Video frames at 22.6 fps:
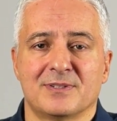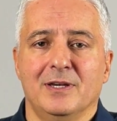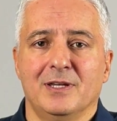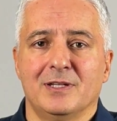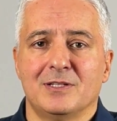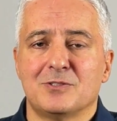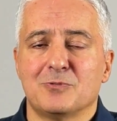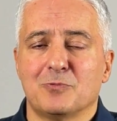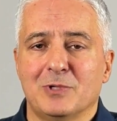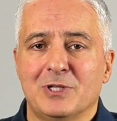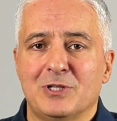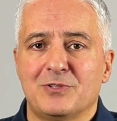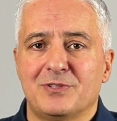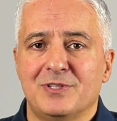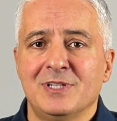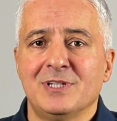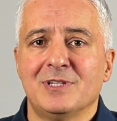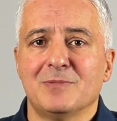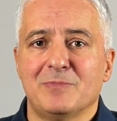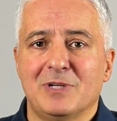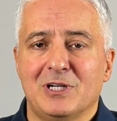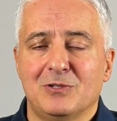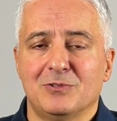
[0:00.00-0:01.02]
And when you
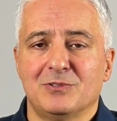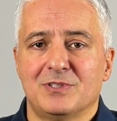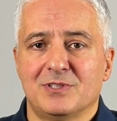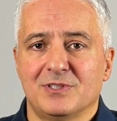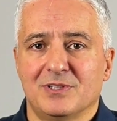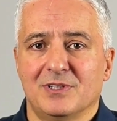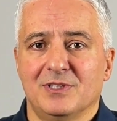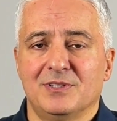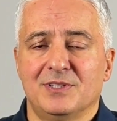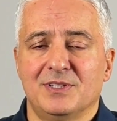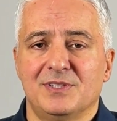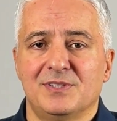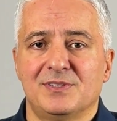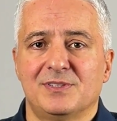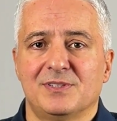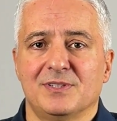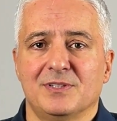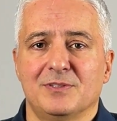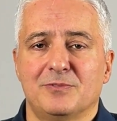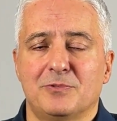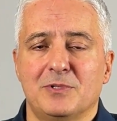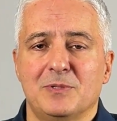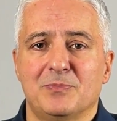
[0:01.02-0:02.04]
think about these
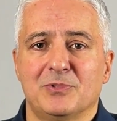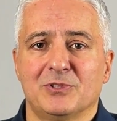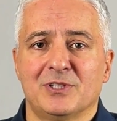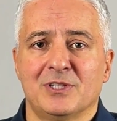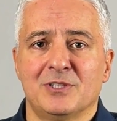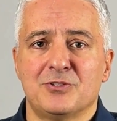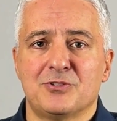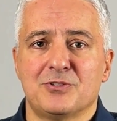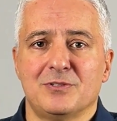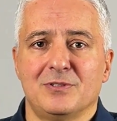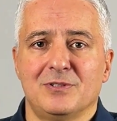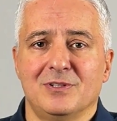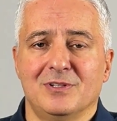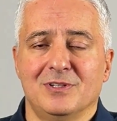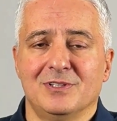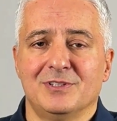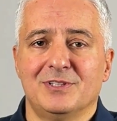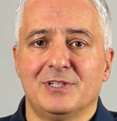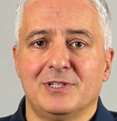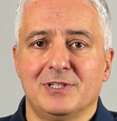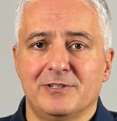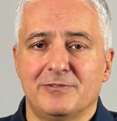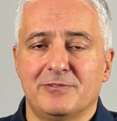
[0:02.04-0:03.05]
3 potential
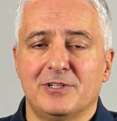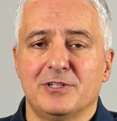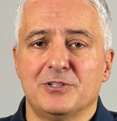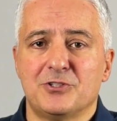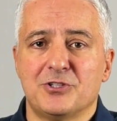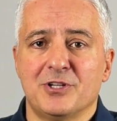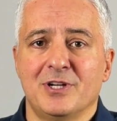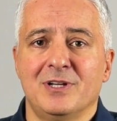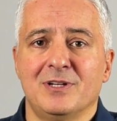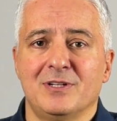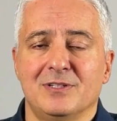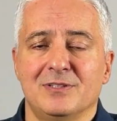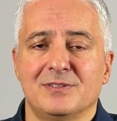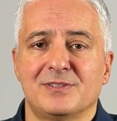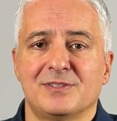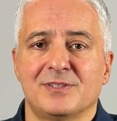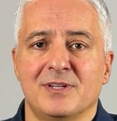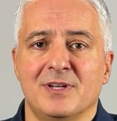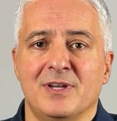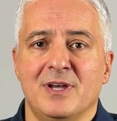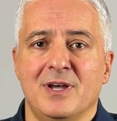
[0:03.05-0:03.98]
delivery channels,